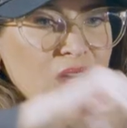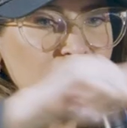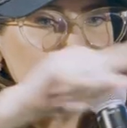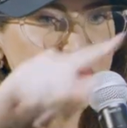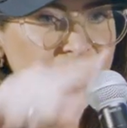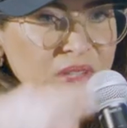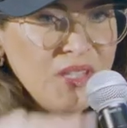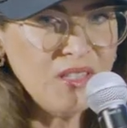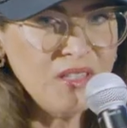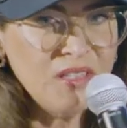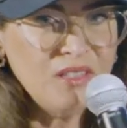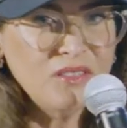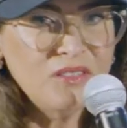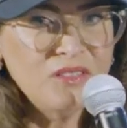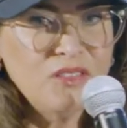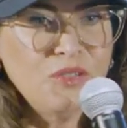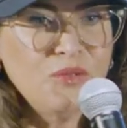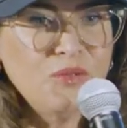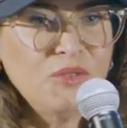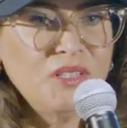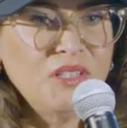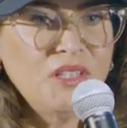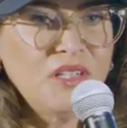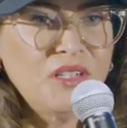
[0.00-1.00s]
come in,
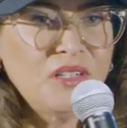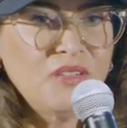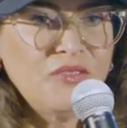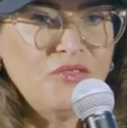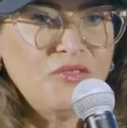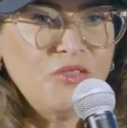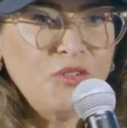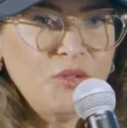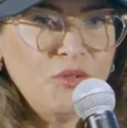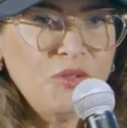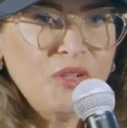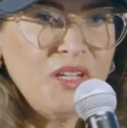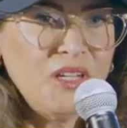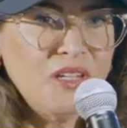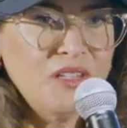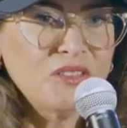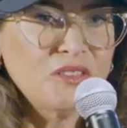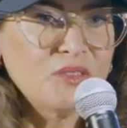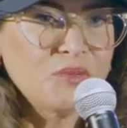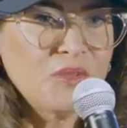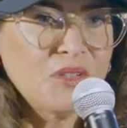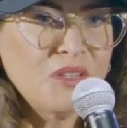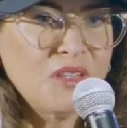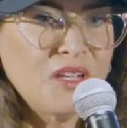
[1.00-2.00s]
you would need a few
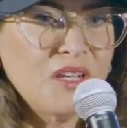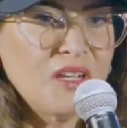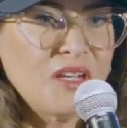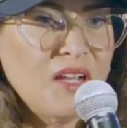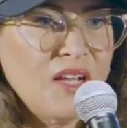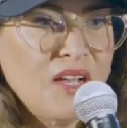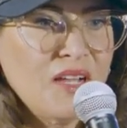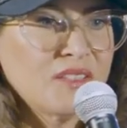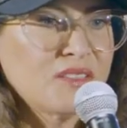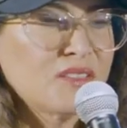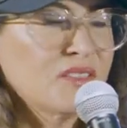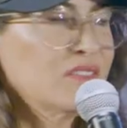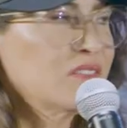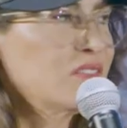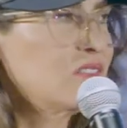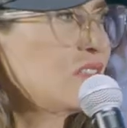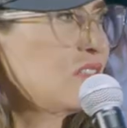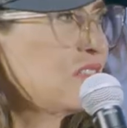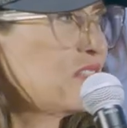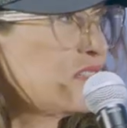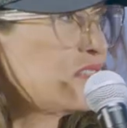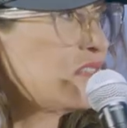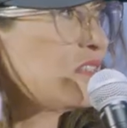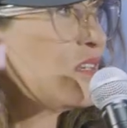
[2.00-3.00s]
days with that actor
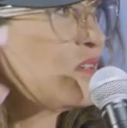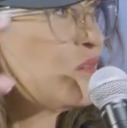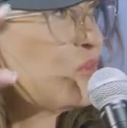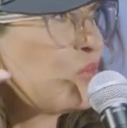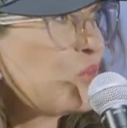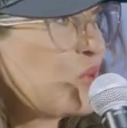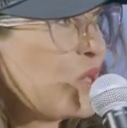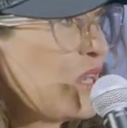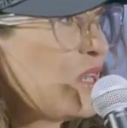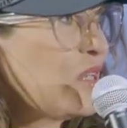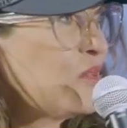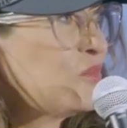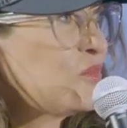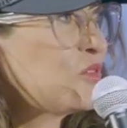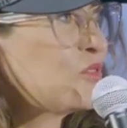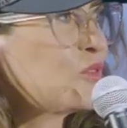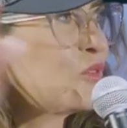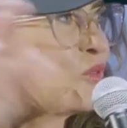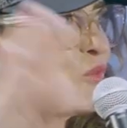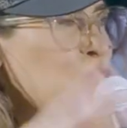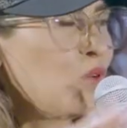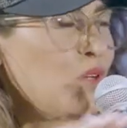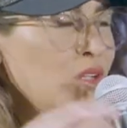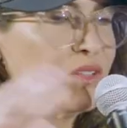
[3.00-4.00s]
to get them primed
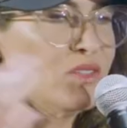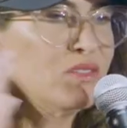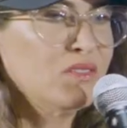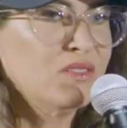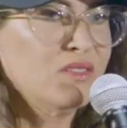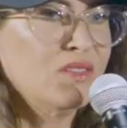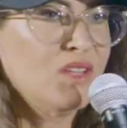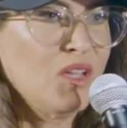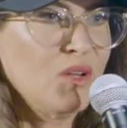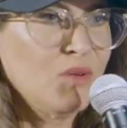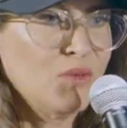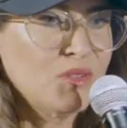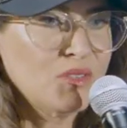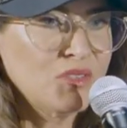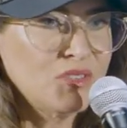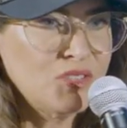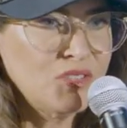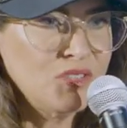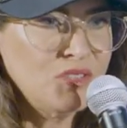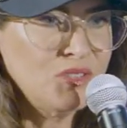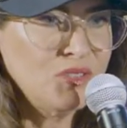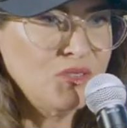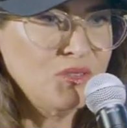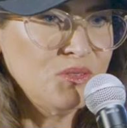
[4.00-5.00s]
for what they were
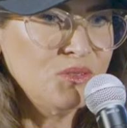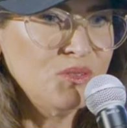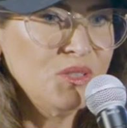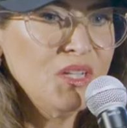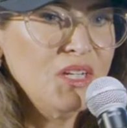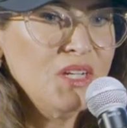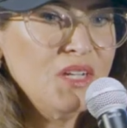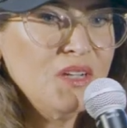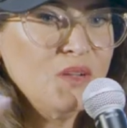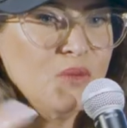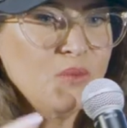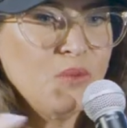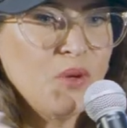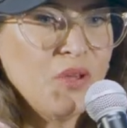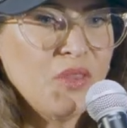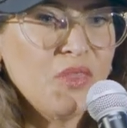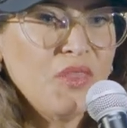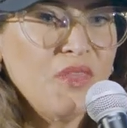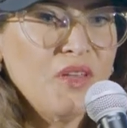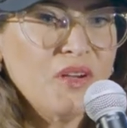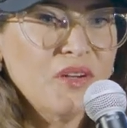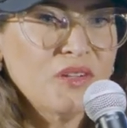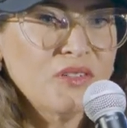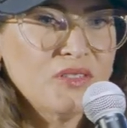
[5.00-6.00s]
to do
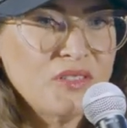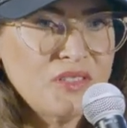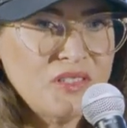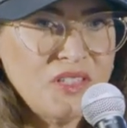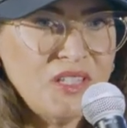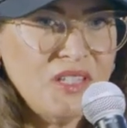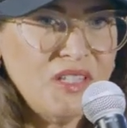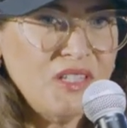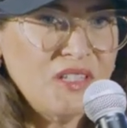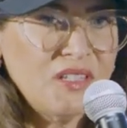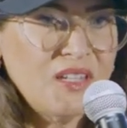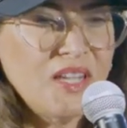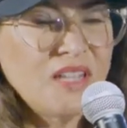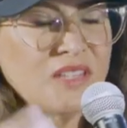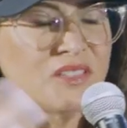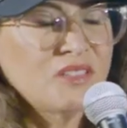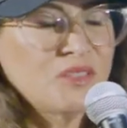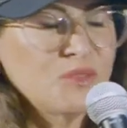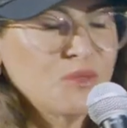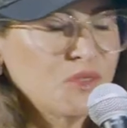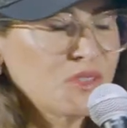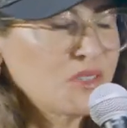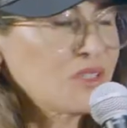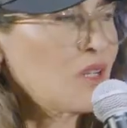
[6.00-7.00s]
with their scene as
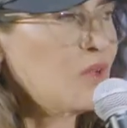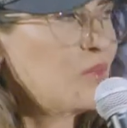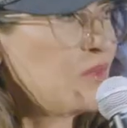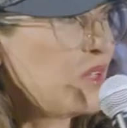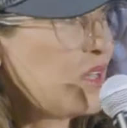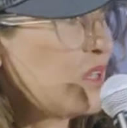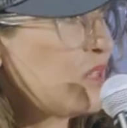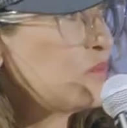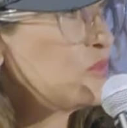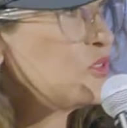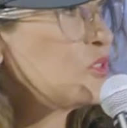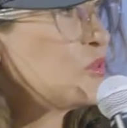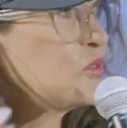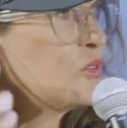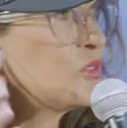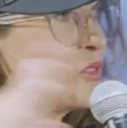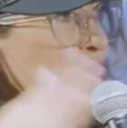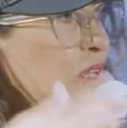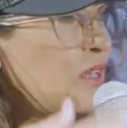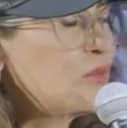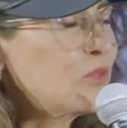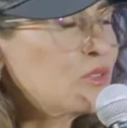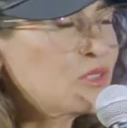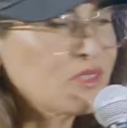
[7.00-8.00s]
it was coming up. So it
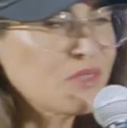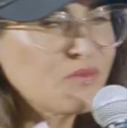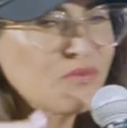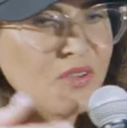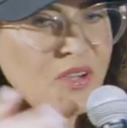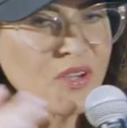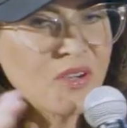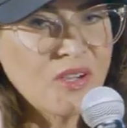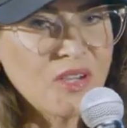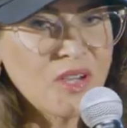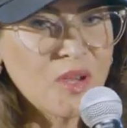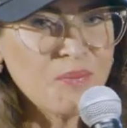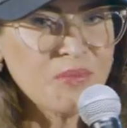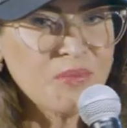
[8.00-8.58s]
was, it was very